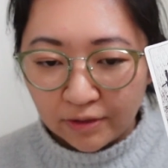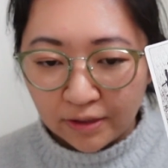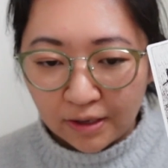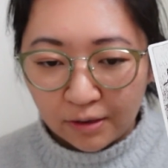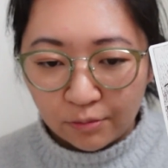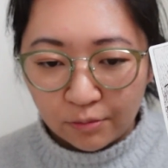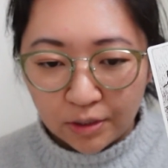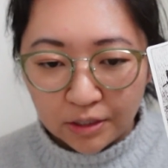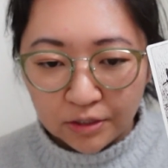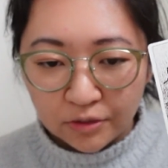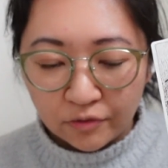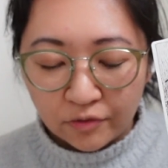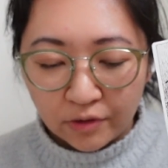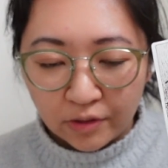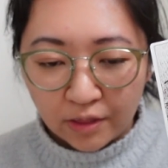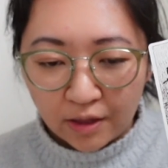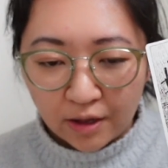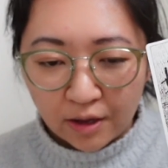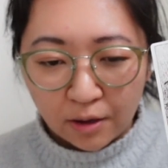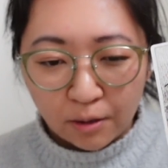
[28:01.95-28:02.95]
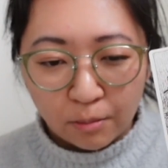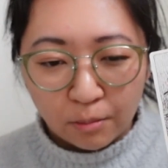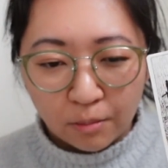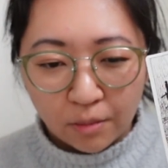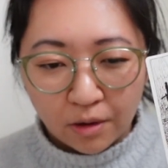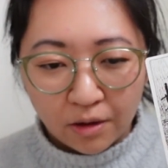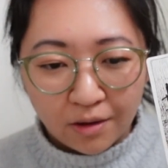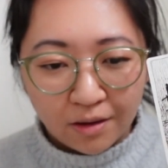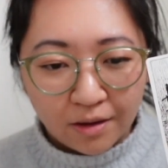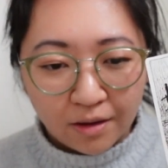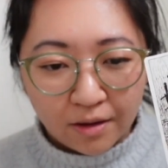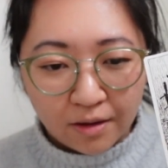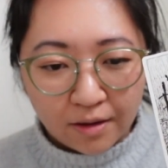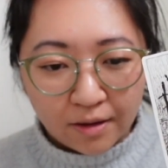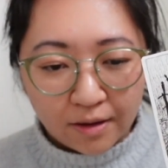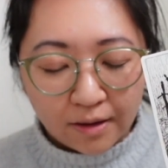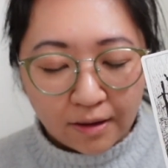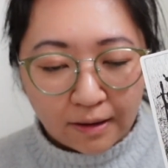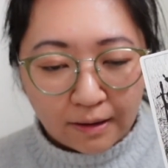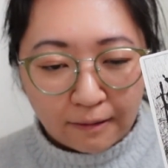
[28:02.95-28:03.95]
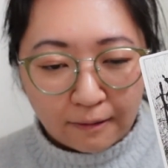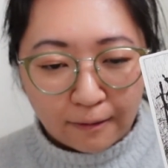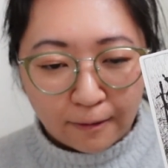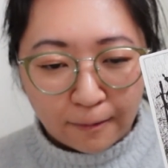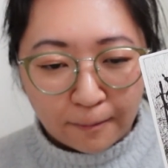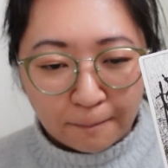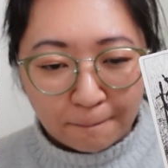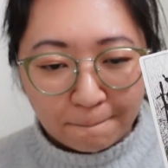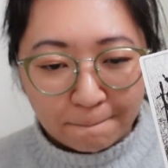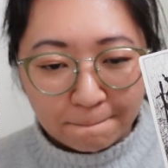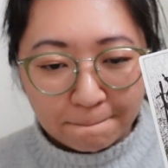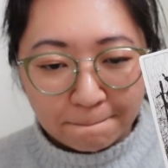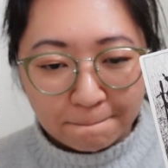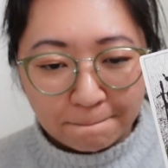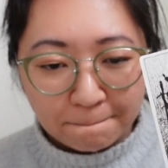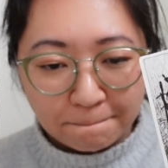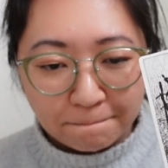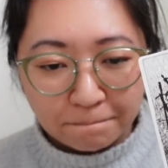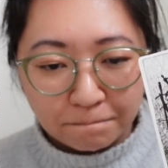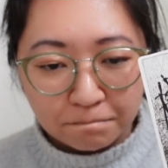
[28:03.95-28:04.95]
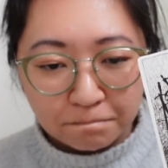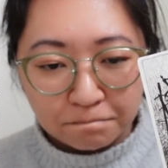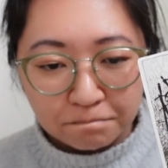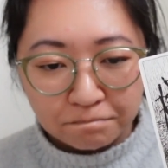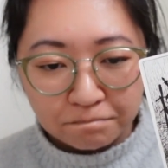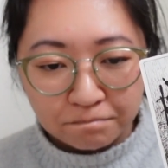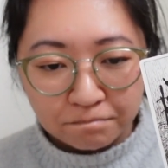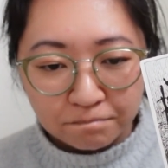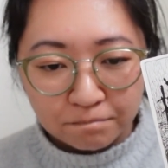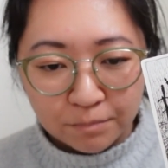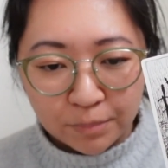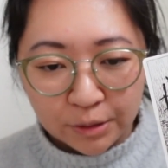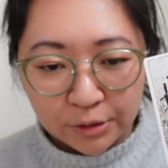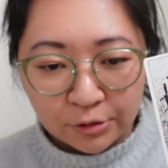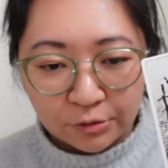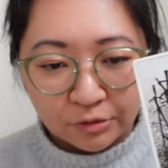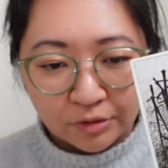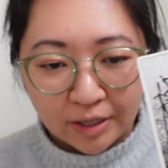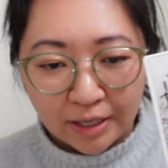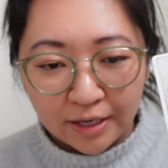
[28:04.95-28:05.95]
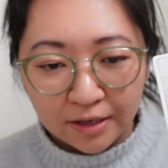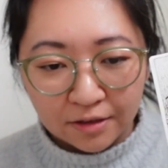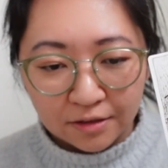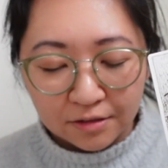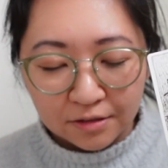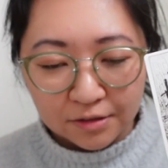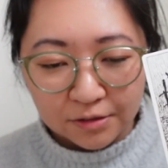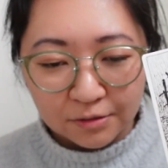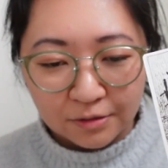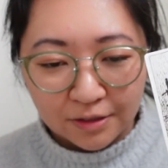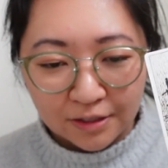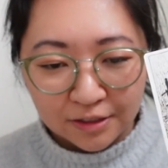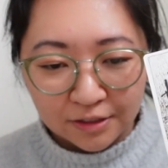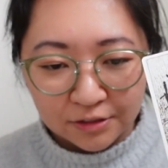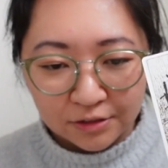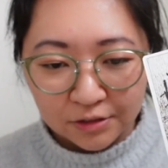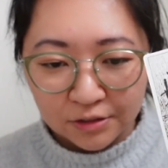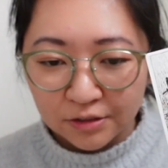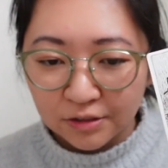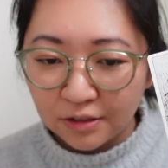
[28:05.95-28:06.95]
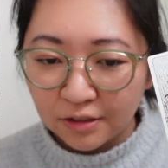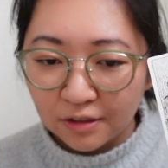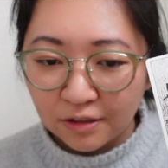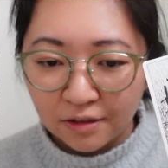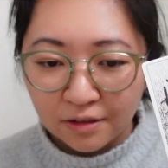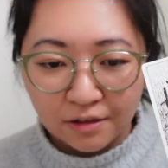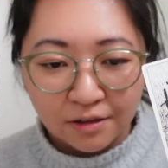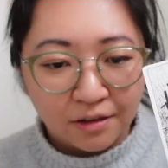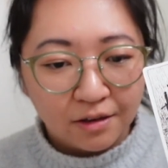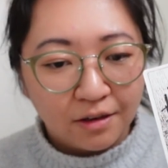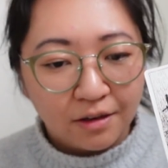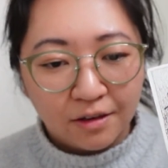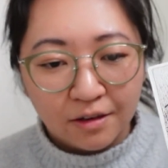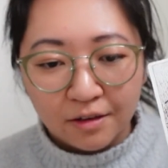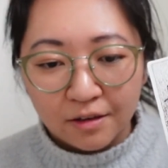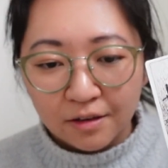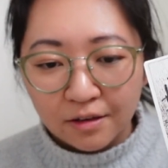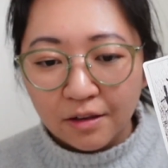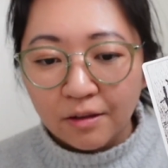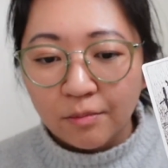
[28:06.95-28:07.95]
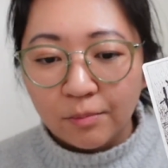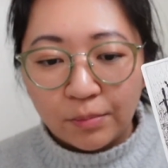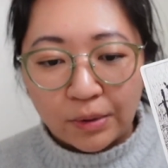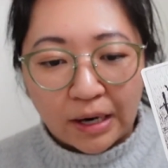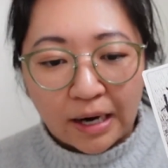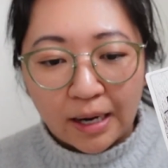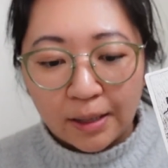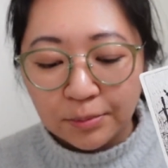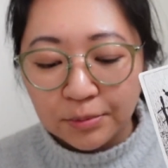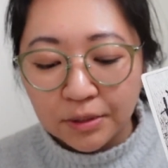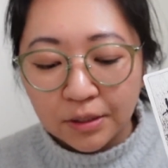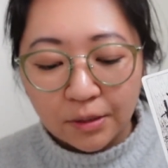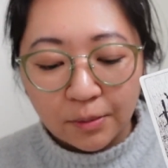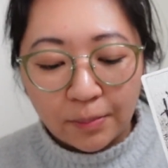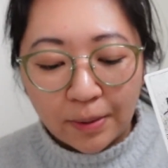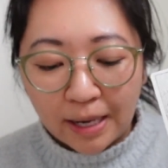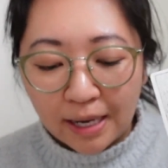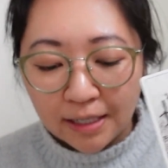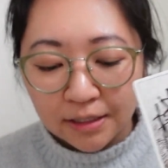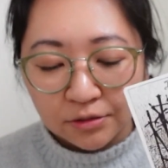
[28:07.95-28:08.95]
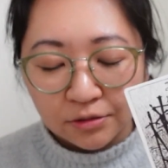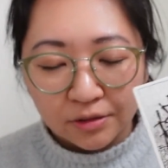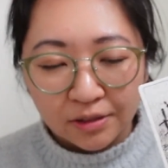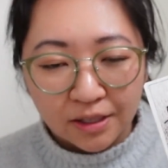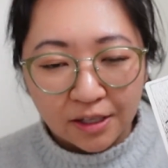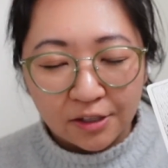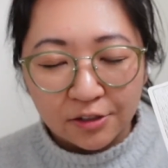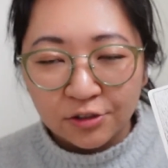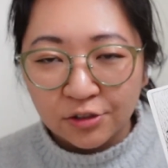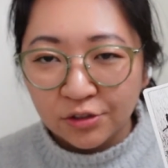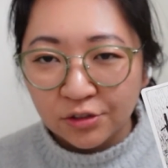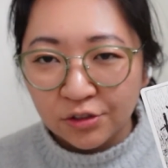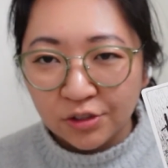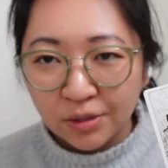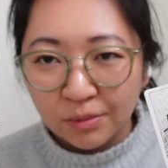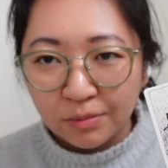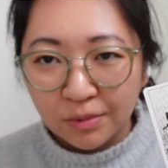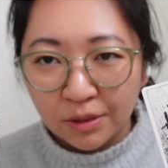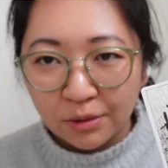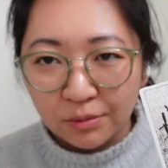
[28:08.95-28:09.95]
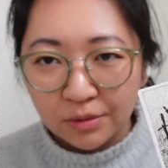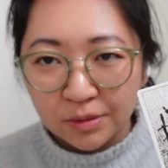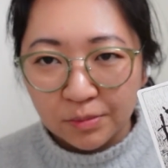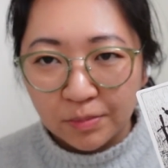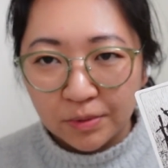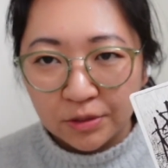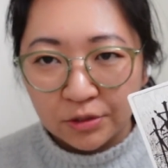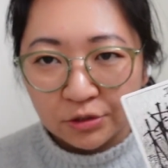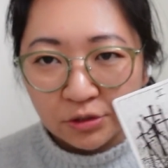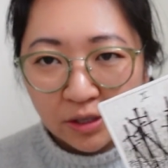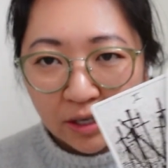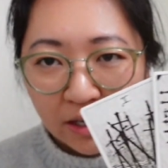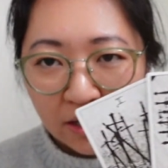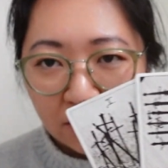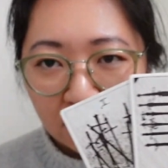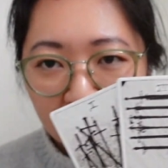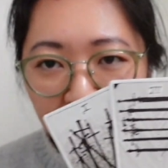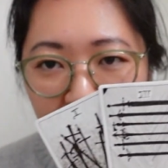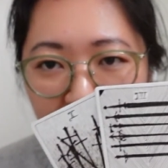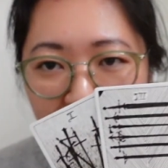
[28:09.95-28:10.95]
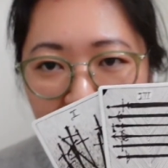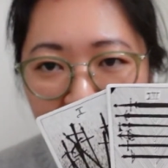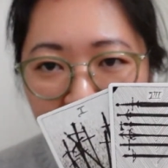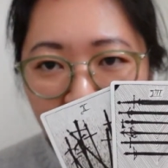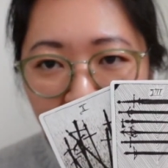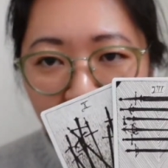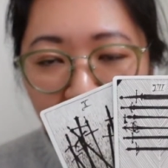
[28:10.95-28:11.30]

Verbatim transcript: that was for them um betrayals what i just heard perhaps in a past relationship there was betrayal